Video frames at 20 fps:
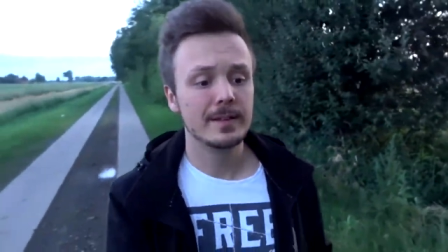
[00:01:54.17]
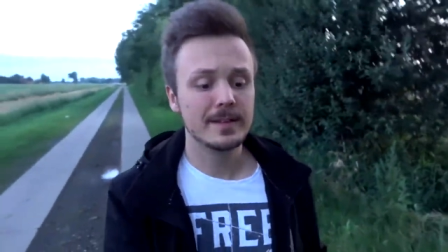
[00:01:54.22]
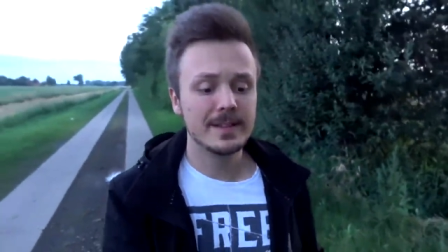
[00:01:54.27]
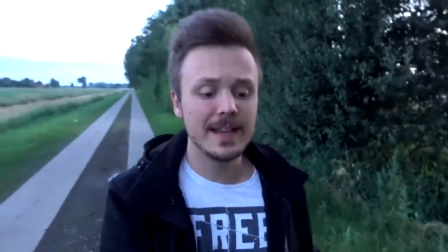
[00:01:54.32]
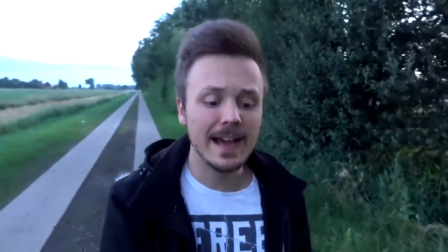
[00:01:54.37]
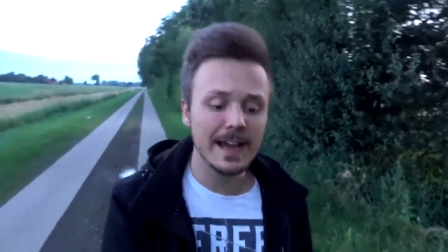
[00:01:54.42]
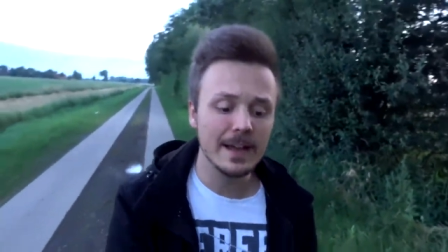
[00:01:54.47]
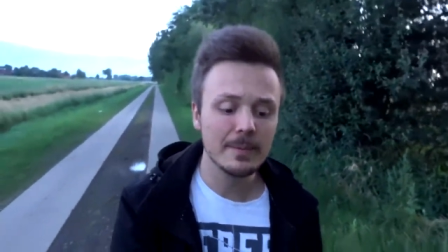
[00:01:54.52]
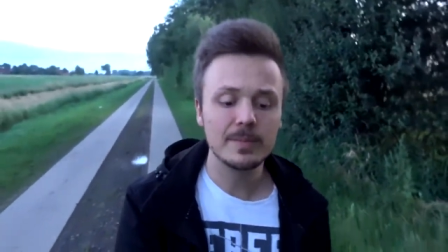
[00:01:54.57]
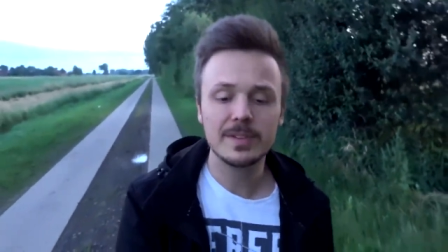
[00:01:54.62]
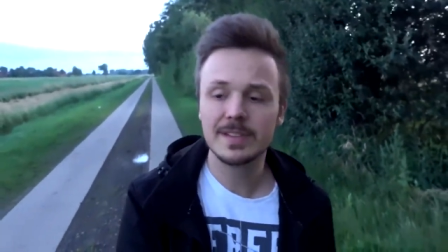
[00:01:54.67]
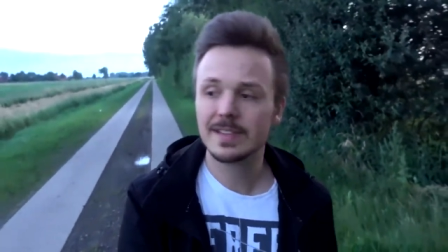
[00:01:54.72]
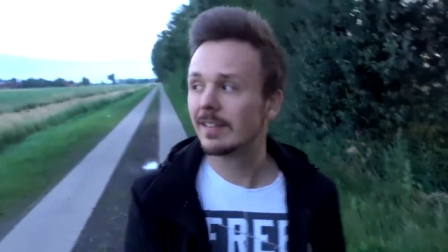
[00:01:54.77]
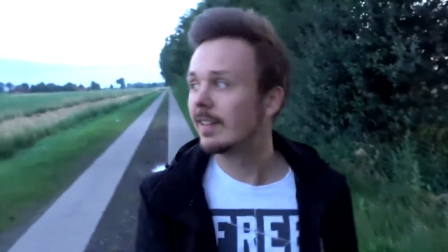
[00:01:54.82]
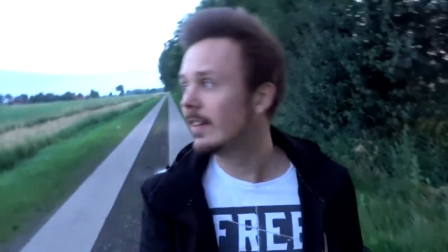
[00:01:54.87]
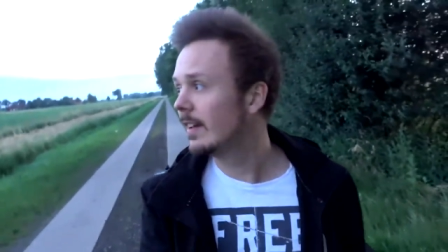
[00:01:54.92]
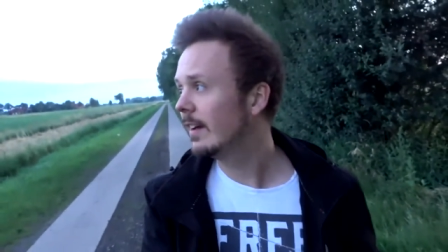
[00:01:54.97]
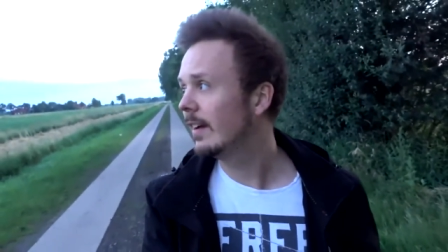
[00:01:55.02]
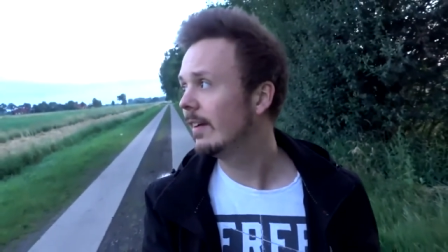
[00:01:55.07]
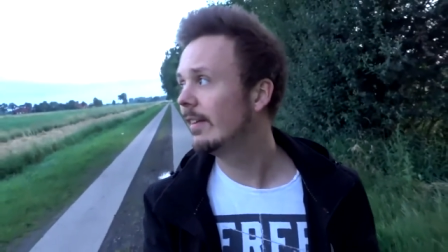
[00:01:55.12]
times.
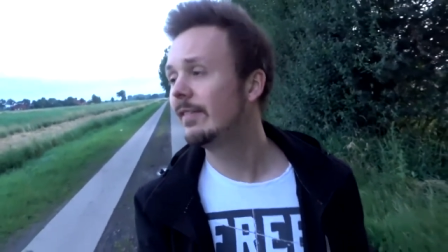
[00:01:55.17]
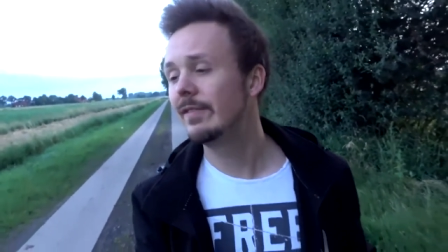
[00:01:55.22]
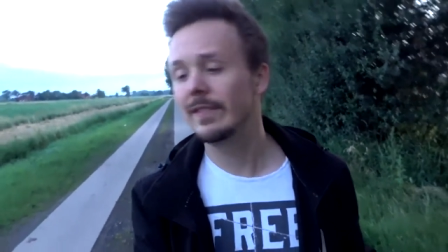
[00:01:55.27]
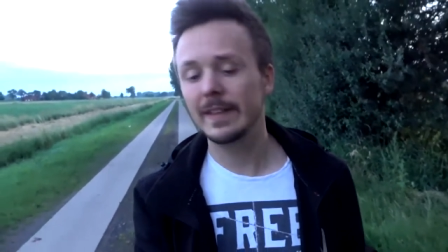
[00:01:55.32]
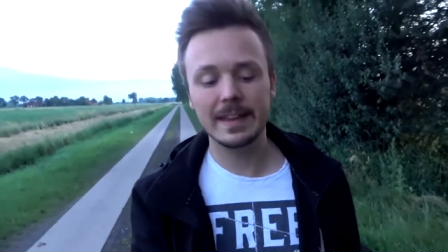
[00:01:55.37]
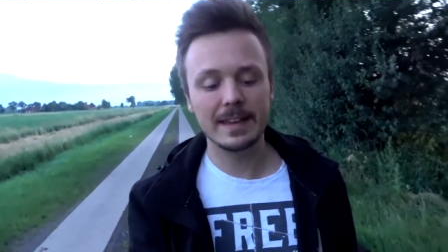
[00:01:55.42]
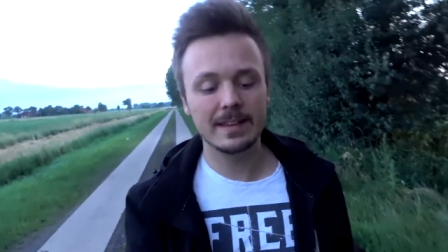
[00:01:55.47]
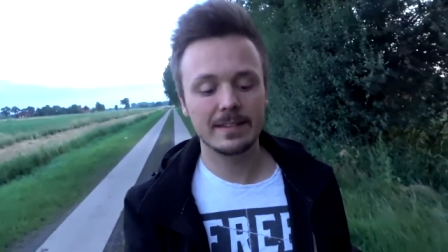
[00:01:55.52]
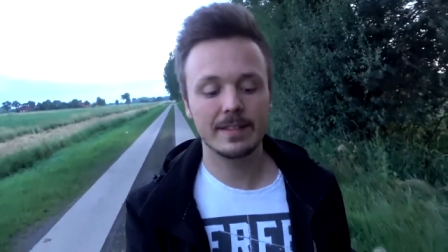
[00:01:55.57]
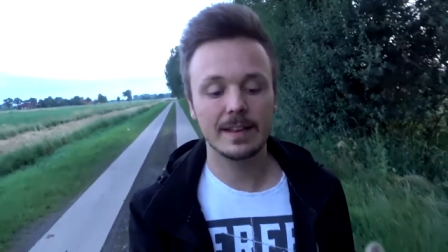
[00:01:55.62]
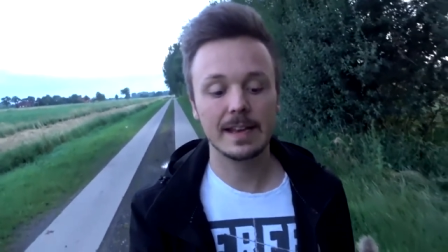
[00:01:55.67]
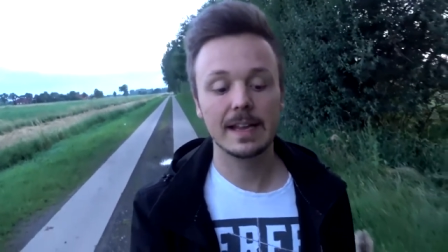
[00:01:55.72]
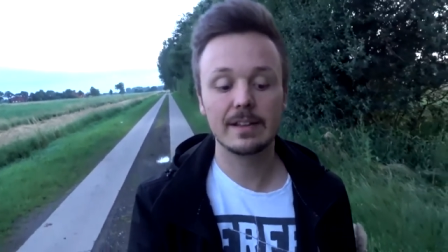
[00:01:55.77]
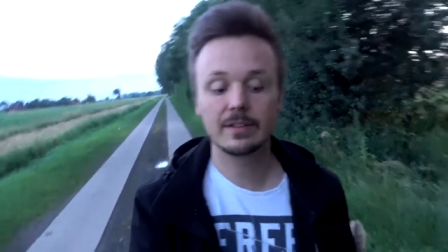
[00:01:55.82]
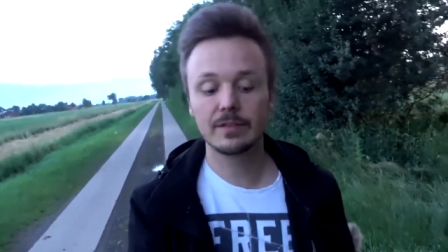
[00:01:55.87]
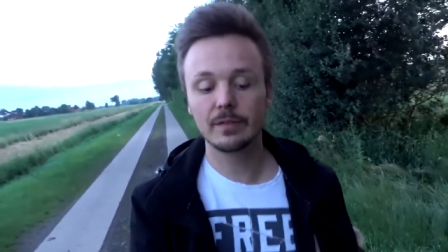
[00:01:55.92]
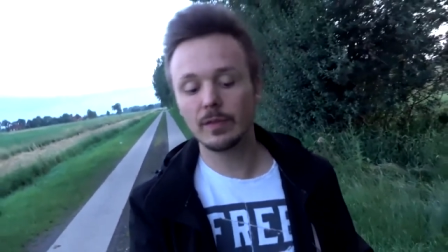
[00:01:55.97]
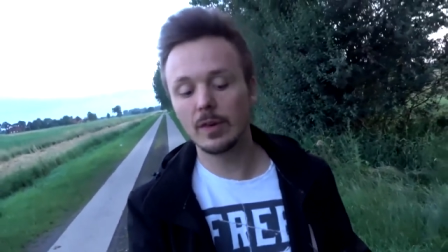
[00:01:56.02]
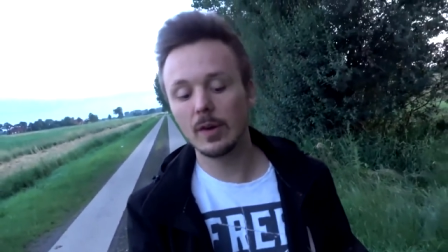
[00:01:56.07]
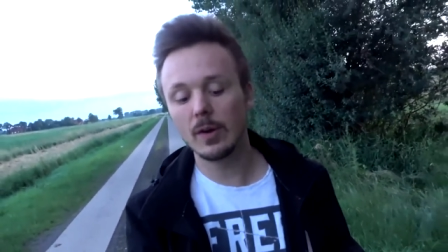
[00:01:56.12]
I think the
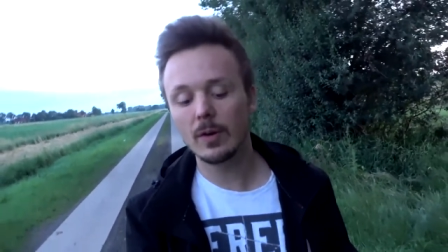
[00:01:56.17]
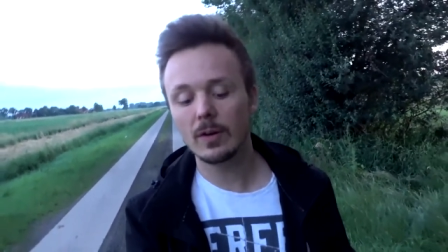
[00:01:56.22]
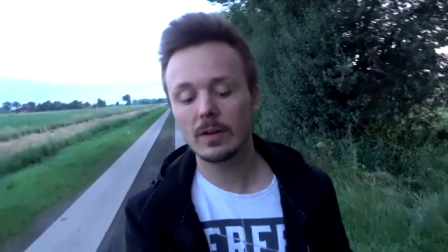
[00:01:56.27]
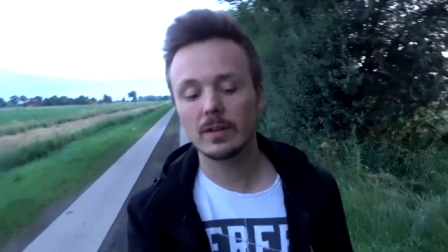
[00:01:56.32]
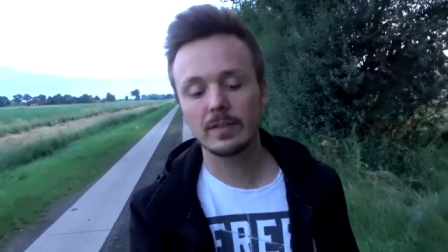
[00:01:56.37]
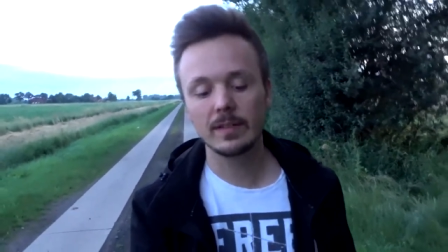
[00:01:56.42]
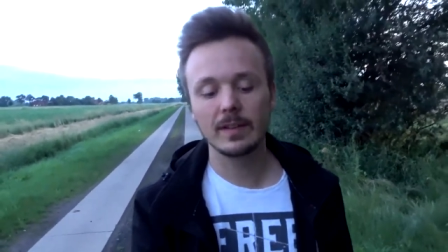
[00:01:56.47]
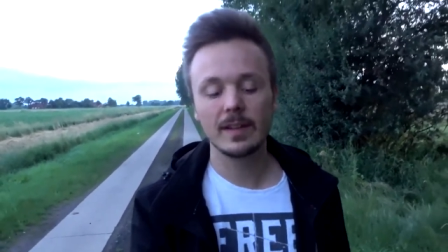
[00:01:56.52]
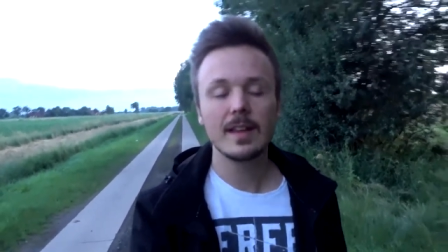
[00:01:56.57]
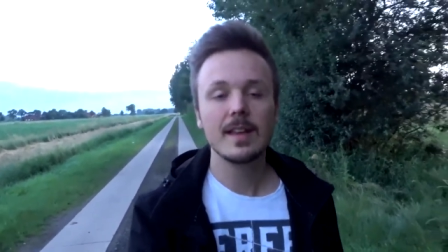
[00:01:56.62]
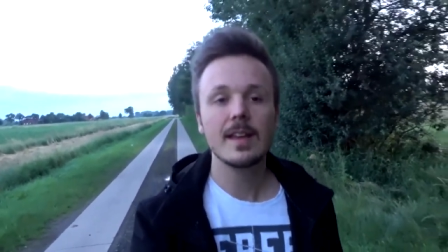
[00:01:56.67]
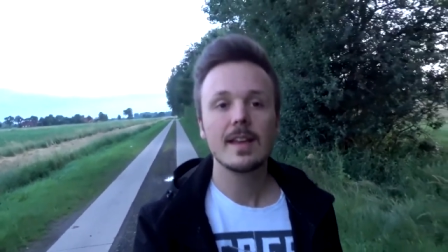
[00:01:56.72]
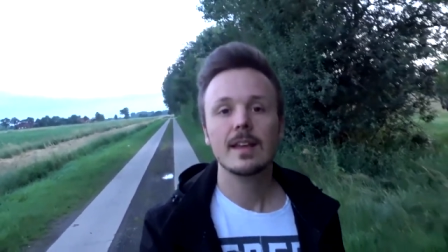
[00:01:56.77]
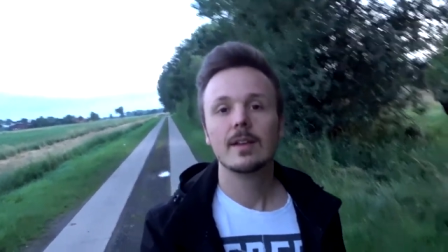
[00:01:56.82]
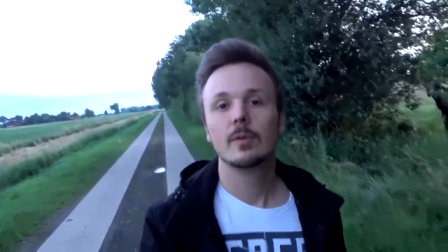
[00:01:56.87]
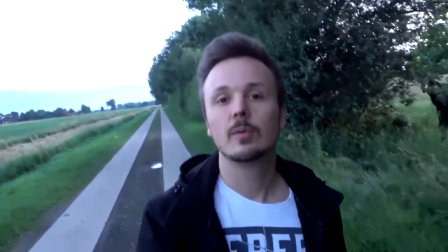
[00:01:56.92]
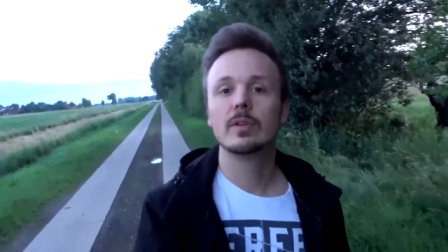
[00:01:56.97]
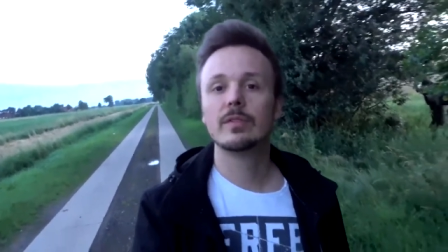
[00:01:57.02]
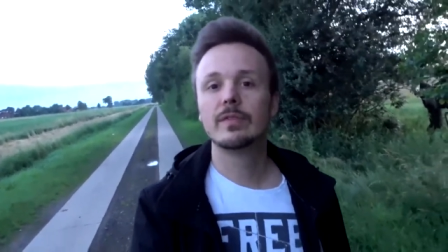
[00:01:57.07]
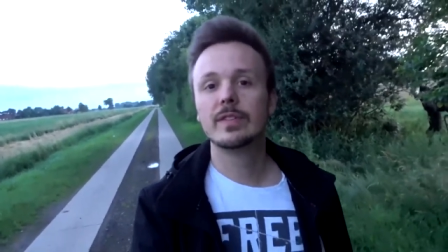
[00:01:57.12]
last vlogs
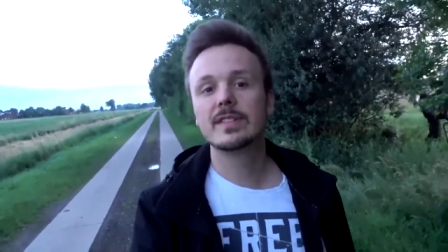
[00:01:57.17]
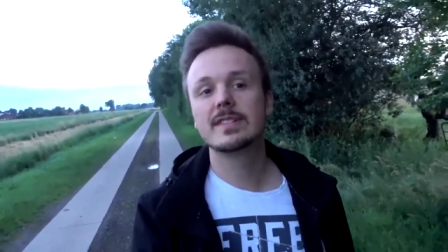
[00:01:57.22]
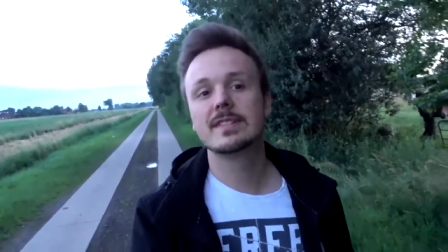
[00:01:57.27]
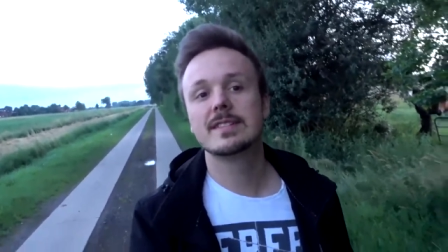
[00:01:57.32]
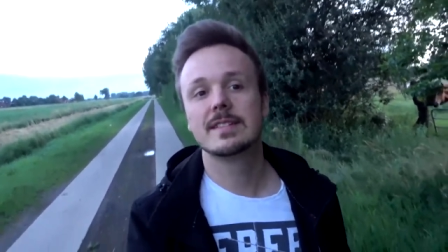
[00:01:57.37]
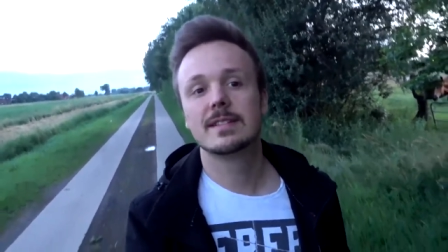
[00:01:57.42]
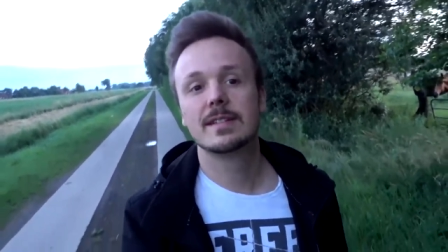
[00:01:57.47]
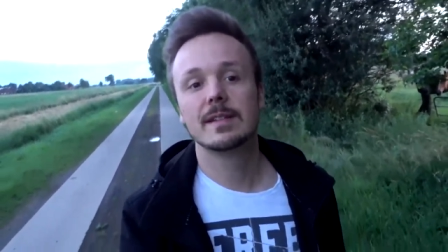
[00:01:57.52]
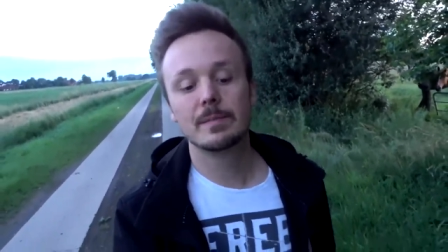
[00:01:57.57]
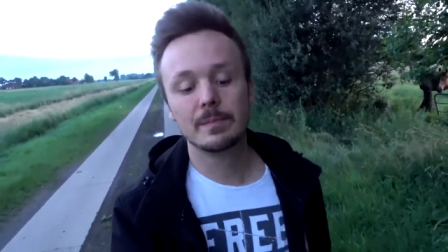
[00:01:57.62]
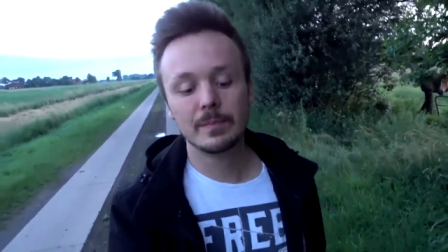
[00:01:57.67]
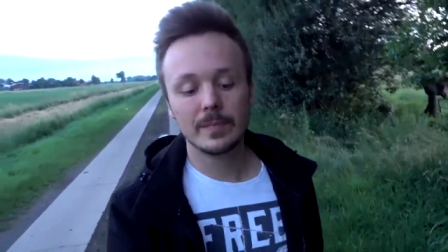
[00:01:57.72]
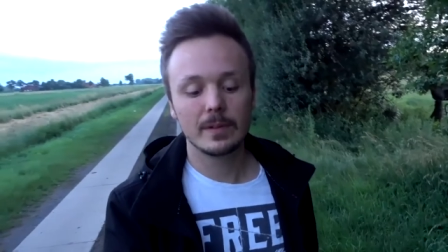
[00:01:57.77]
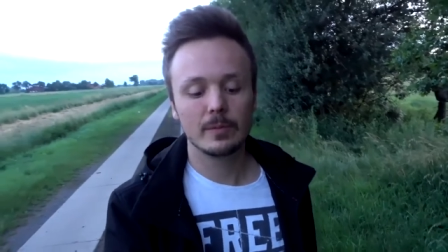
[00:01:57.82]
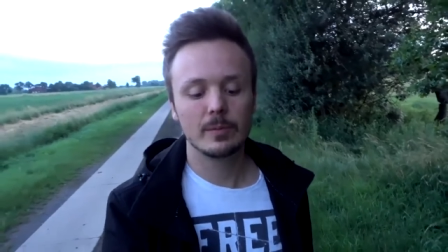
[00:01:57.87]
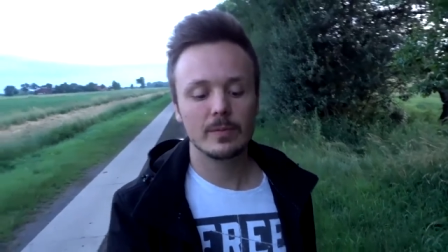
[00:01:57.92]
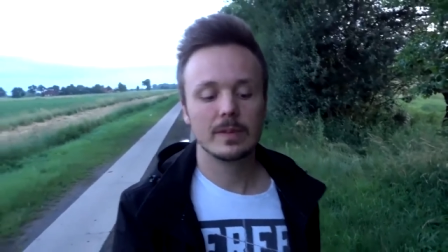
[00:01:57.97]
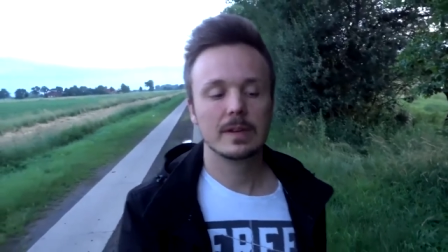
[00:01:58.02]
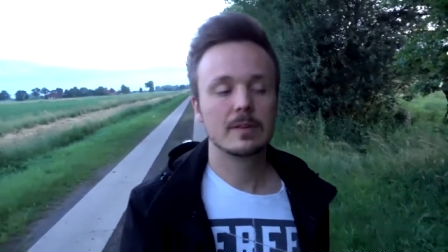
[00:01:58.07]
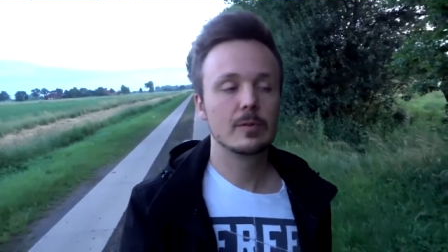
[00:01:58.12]
we visited them
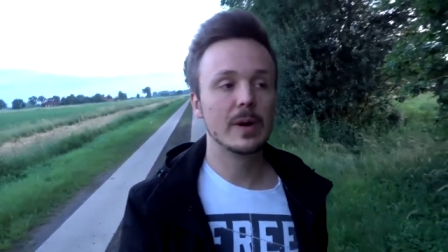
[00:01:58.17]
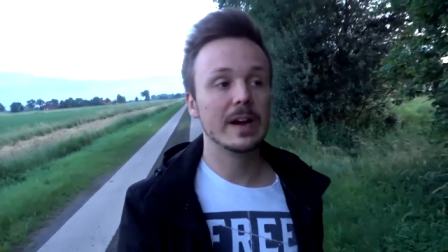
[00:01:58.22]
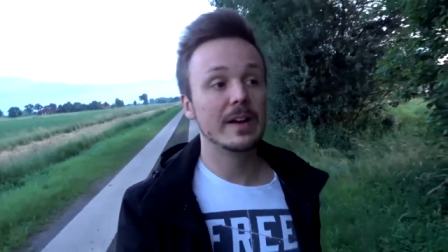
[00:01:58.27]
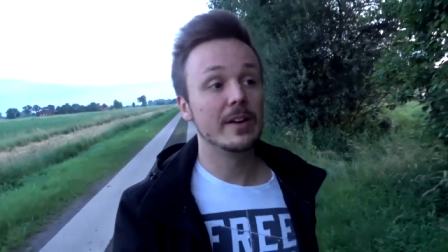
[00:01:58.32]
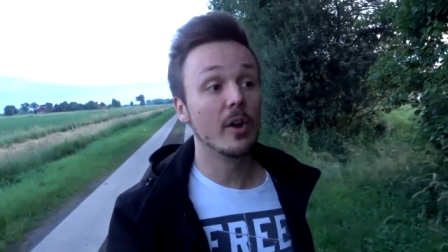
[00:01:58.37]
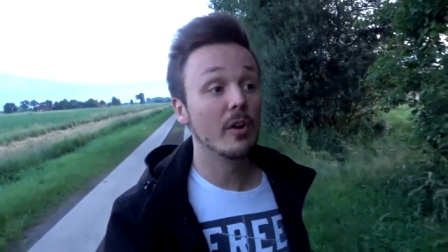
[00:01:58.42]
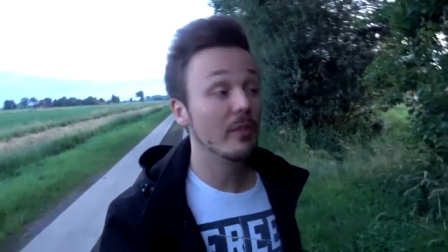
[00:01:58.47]
quite